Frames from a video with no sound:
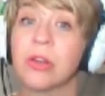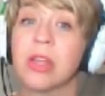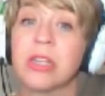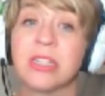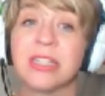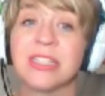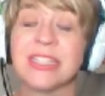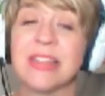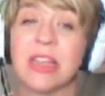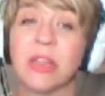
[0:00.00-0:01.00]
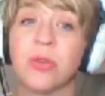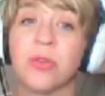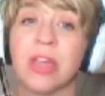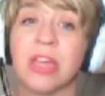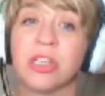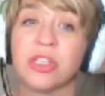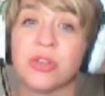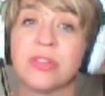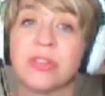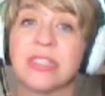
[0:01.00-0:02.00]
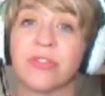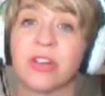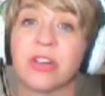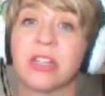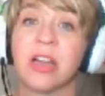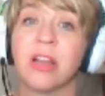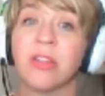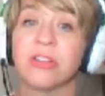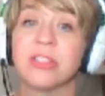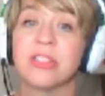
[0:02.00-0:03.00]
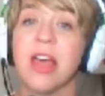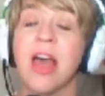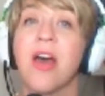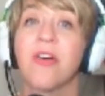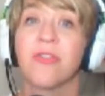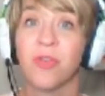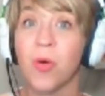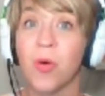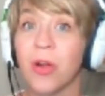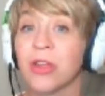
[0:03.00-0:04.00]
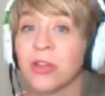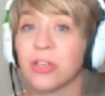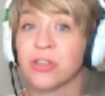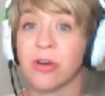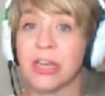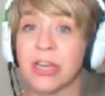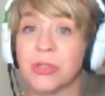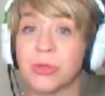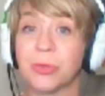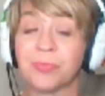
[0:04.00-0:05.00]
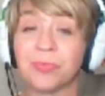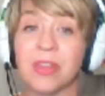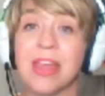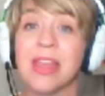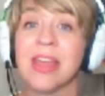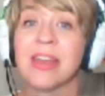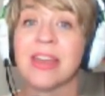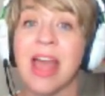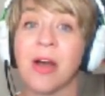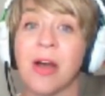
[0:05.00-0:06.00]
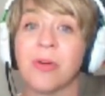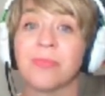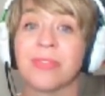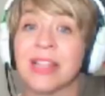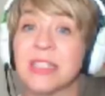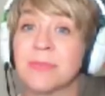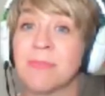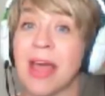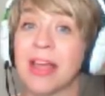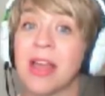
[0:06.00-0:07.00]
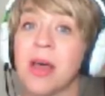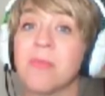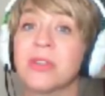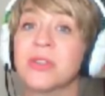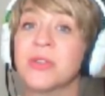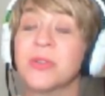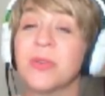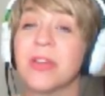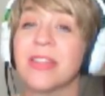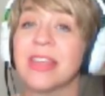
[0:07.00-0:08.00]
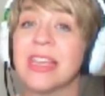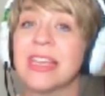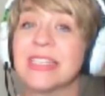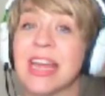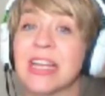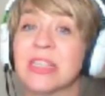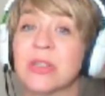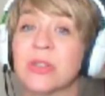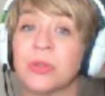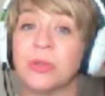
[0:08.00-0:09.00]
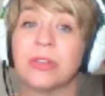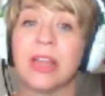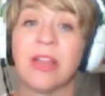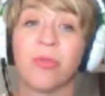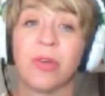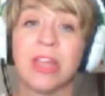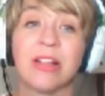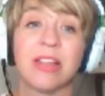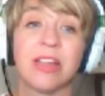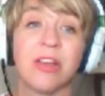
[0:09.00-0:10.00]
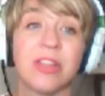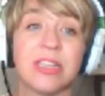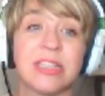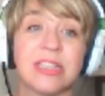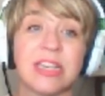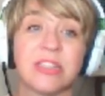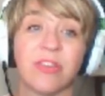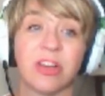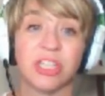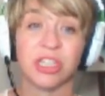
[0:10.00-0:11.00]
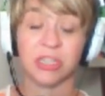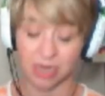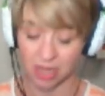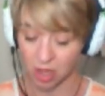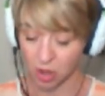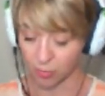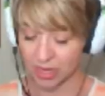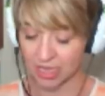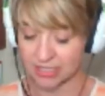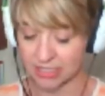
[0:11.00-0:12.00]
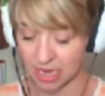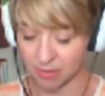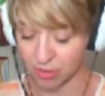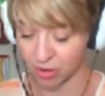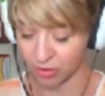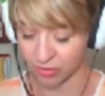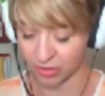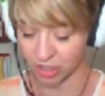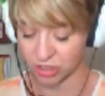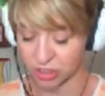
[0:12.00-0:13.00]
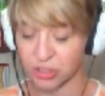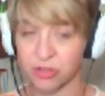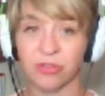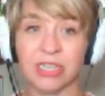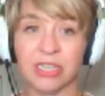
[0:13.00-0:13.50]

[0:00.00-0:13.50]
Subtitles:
to see that you can choose different colors for your drawing tool. Now let's back up to the text tool. If we click on this text function, we can type on the screen.